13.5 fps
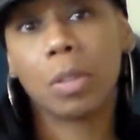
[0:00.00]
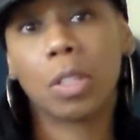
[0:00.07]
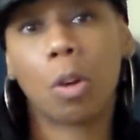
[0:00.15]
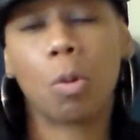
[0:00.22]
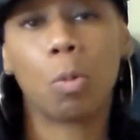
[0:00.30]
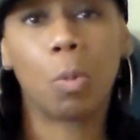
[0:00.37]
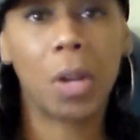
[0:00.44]

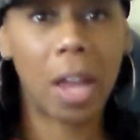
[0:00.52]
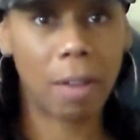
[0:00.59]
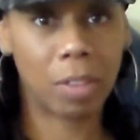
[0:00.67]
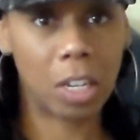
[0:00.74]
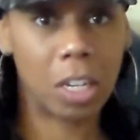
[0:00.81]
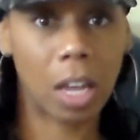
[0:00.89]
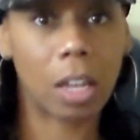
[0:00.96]
So we
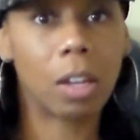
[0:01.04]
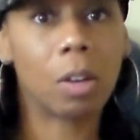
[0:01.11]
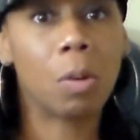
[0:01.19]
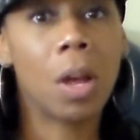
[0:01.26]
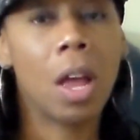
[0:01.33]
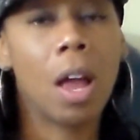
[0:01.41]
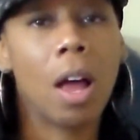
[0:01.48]
have the yellow.
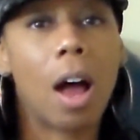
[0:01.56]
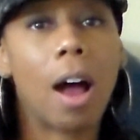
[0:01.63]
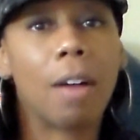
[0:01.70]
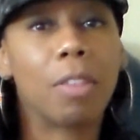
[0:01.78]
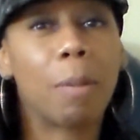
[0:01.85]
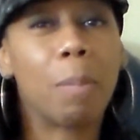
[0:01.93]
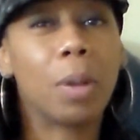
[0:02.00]

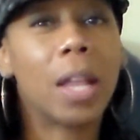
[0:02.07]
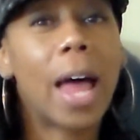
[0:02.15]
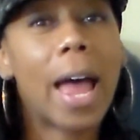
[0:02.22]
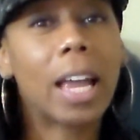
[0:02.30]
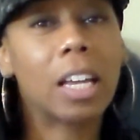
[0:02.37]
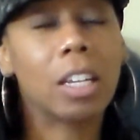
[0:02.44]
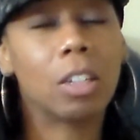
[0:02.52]
Uh, the
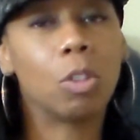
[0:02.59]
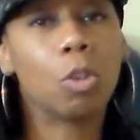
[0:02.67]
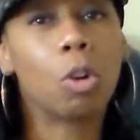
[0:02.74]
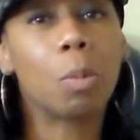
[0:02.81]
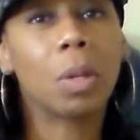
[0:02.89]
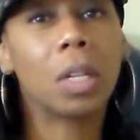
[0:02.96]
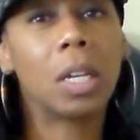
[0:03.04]
black
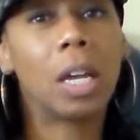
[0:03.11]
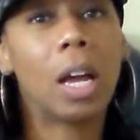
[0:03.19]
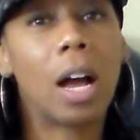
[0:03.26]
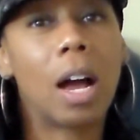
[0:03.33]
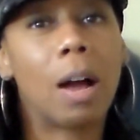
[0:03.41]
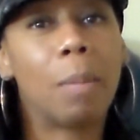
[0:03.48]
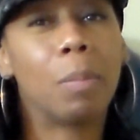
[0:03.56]
normally
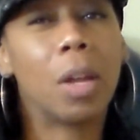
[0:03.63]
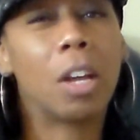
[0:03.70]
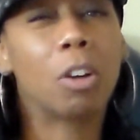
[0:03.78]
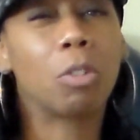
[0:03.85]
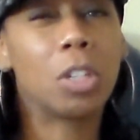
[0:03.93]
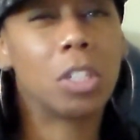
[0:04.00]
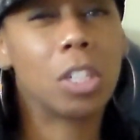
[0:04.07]
um,
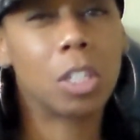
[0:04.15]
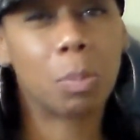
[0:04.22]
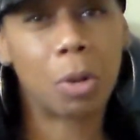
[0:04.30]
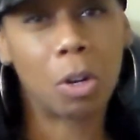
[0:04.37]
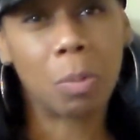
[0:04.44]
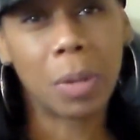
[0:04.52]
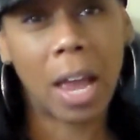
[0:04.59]
increases
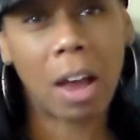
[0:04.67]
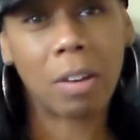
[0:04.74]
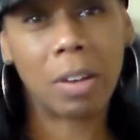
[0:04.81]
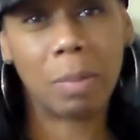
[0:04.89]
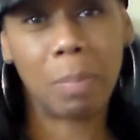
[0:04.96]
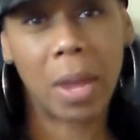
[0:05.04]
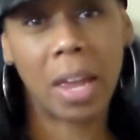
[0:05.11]
sperm count
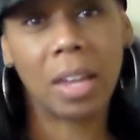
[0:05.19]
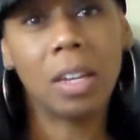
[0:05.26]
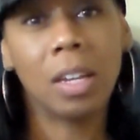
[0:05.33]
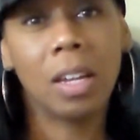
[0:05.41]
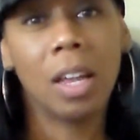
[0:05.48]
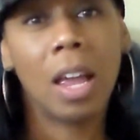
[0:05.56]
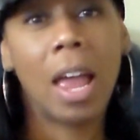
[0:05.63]
in men,
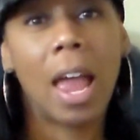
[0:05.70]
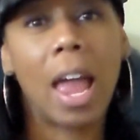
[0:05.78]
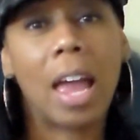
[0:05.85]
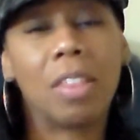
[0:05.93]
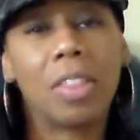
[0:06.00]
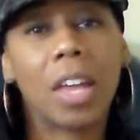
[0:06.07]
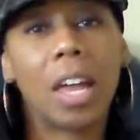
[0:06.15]

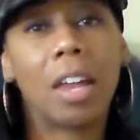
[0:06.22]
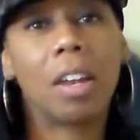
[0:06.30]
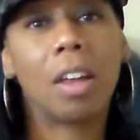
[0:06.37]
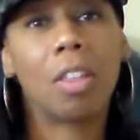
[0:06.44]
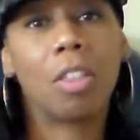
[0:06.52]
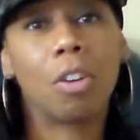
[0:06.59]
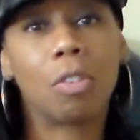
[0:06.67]
and
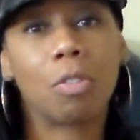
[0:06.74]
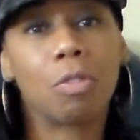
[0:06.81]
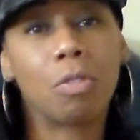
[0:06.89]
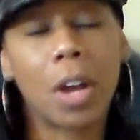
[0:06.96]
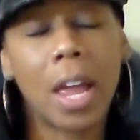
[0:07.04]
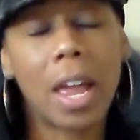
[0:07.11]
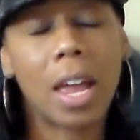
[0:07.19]
then the
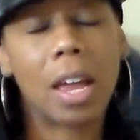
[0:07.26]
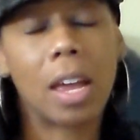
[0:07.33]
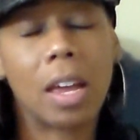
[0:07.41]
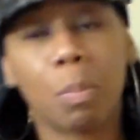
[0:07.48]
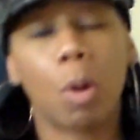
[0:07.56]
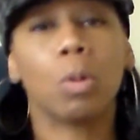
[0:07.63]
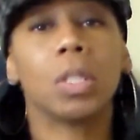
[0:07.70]
red
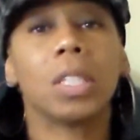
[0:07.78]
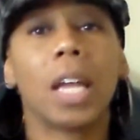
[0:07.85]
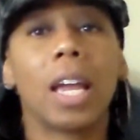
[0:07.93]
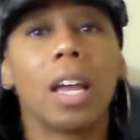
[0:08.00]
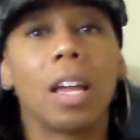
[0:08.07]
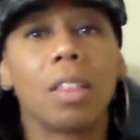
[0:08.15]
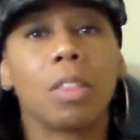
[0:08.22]
most
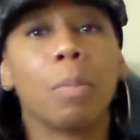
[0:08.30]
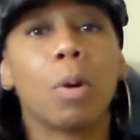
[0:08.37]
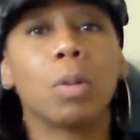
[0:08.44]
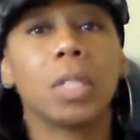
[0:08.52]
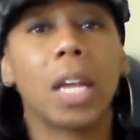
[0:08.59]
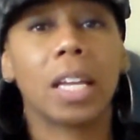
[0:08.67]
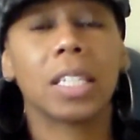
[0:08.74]
the
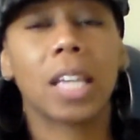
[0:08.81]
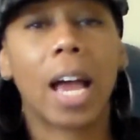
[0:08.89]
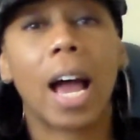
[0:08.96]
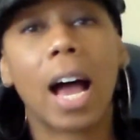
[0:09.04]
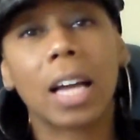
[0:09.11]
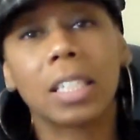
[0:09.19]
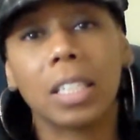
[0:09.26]
most
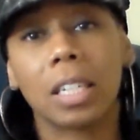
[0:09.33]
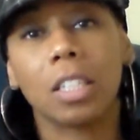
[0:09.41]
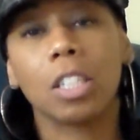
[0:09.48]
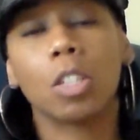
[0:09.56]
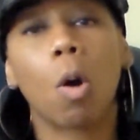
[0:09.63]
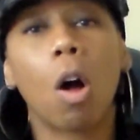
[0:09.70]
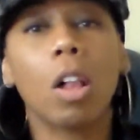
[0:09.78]

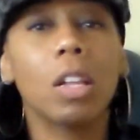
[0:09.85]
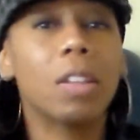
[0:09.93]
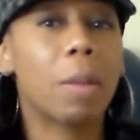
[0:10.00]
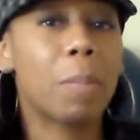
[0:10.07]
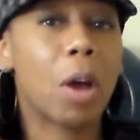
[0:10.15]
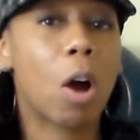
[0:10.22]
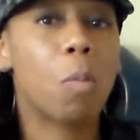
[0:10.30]
antioxidant. So all of
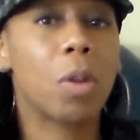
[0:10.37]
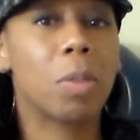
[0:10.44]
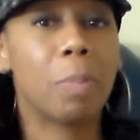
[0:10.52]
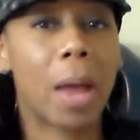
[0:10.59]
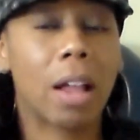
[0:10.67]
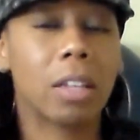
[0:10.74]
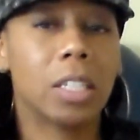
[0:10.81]
them help with
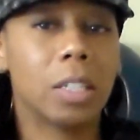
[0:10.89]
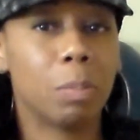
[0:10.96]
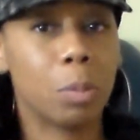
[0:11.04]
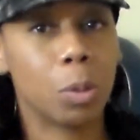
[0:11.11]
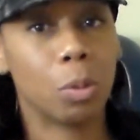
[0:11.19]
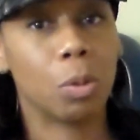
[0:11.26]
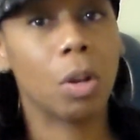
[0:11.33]
balance and
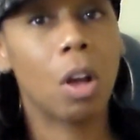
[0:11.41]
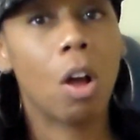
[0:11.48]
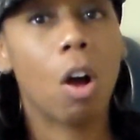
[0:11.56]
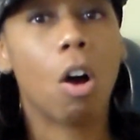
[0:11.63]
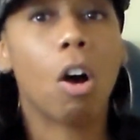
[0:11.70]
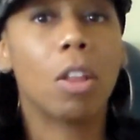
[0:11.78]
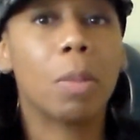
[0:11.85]
mood.
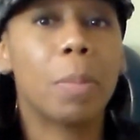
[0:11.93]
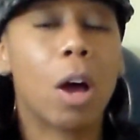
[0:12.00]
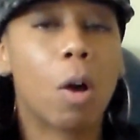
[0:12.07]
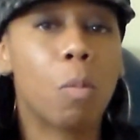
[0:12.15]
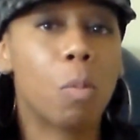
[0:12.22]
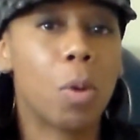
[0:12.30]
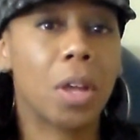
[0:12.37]
All of them
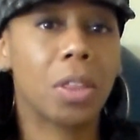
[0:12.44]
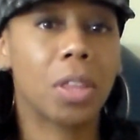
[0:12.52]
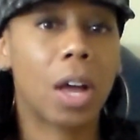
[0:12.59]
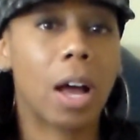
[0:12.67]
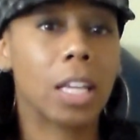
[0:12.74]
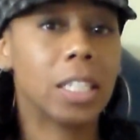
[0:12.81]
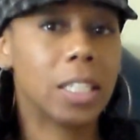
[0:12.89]
help with
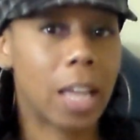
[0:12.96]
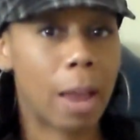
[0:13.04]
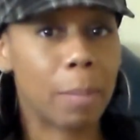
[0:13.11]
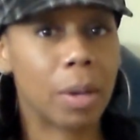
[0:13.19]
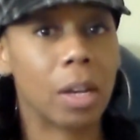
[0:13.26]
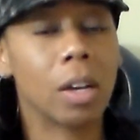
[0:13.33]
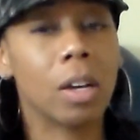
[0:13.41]
uh,
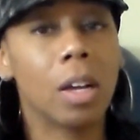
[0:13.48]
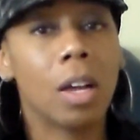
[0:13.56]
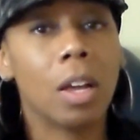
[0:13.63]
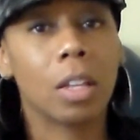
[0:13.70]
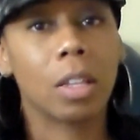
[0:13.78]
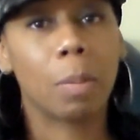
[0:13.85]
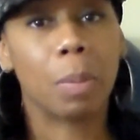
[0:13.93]
stamina.
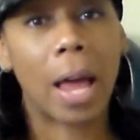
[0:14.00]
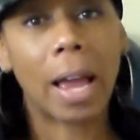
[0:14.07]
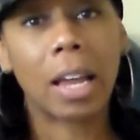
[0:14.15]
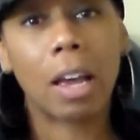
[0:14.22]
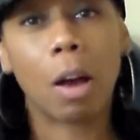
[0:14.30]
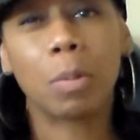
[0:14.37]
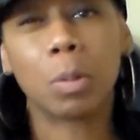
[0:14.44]
The
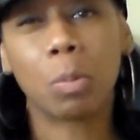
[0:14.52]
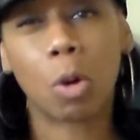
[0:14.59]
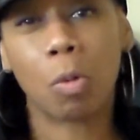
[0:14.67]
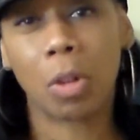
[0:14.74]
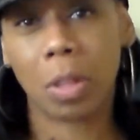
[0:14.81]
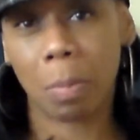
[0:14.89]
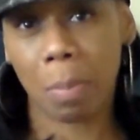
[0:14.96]
black helps
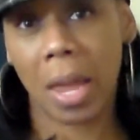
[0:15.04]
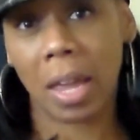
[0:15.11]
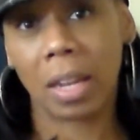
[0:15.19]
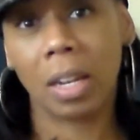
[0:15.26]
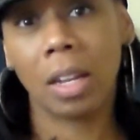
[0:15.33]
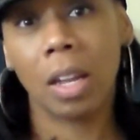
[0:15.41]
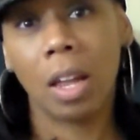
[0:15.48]
more with
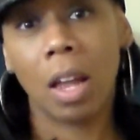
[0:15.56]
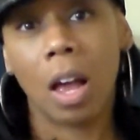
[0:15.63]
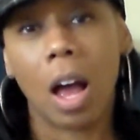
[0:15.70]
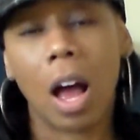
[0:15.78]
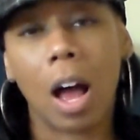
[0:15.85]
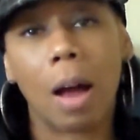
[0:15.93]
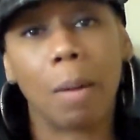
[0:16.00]
men.
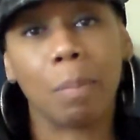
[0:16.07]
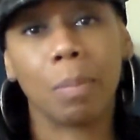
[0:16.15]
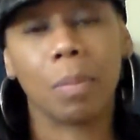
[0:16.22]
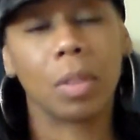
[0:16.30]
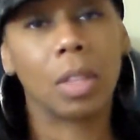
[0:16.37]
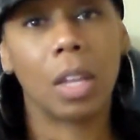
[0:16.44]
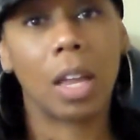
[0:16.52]
Um,
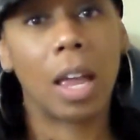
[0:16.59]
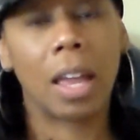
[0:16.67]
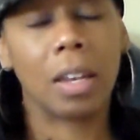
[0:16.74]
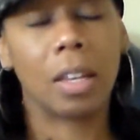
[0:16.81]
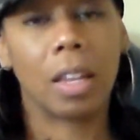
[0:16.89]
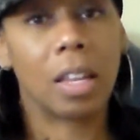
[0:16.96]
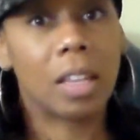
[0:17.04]

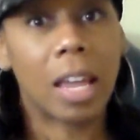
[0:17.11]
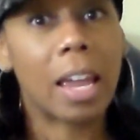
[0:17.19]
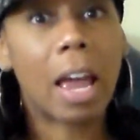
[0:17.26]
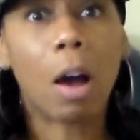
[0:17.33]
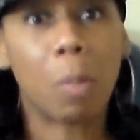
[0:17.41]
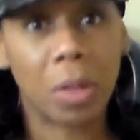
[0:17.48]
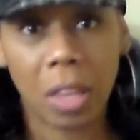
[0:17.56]
and they
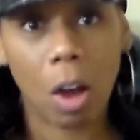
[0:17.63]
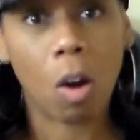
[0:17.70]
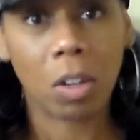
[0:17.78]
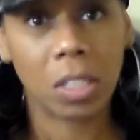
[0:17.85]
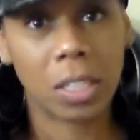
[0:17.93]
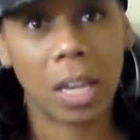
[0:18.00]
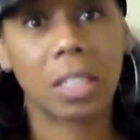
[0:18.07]
help with
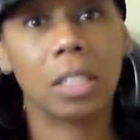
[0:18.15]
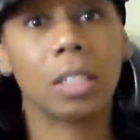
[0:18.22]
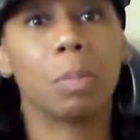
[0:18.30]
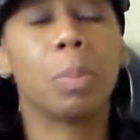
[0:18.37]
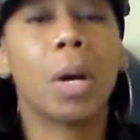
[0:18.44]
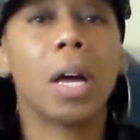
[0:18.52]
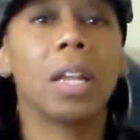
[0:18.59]
all
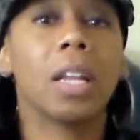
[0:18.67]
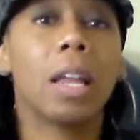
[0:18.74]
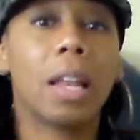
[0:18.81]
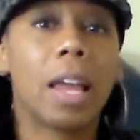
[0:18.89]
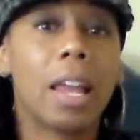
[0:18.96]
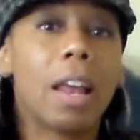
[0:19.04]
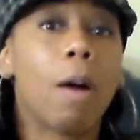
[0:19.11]
sexes, but
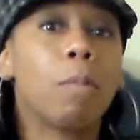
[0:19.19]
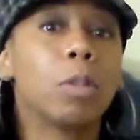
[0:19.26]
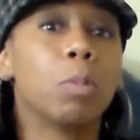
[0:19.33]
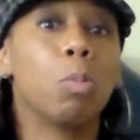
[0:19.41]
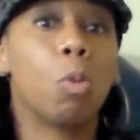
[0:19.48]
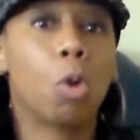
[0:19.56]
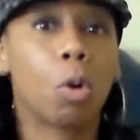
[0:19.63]
it, it,
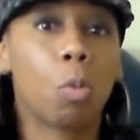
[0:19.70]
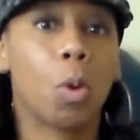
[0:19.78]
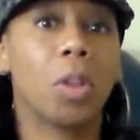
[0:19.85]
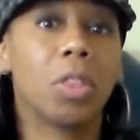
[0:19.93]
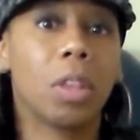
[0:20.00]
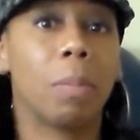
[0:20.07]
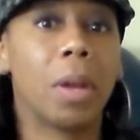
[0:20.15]
helps more
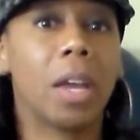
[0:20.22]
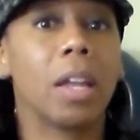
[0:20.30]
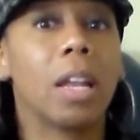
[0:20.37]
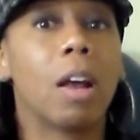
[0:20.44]
with the man.